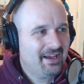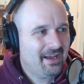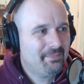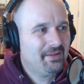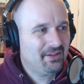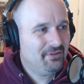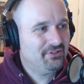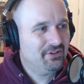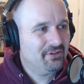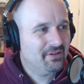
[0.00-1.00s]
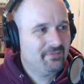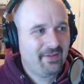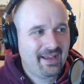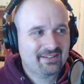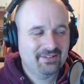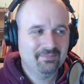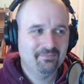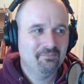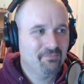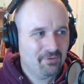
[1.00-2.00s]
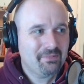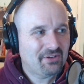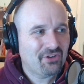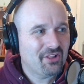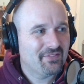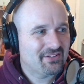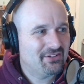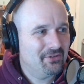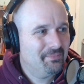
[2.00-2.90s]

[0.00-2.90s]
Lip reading: I bet that you do. In fact, pretty much all of us do.